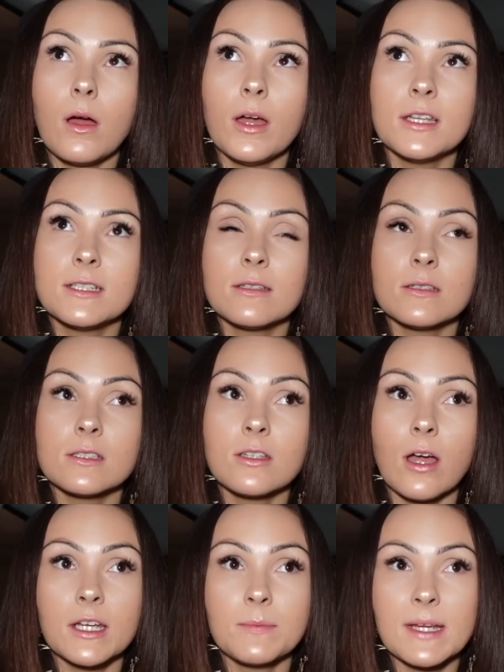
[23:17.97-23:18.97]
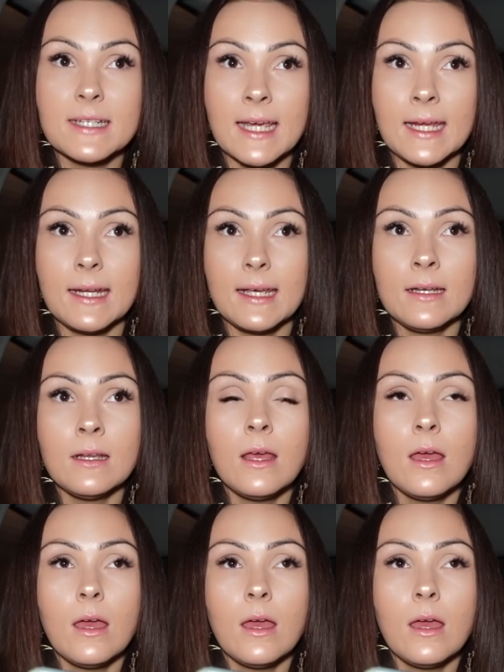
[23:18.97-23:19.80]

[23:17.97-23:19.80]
i started maintaining